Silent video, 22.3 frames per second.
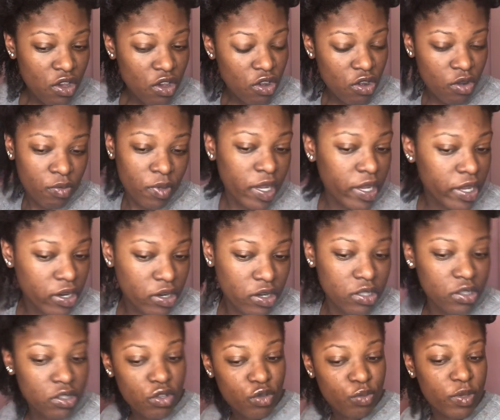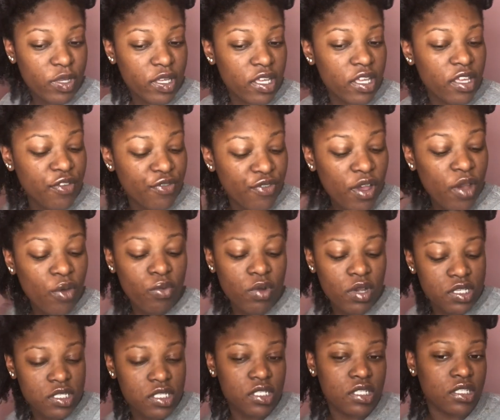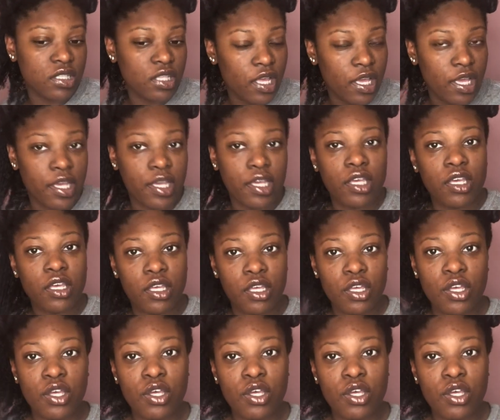on my hair a little bit if I wasn't like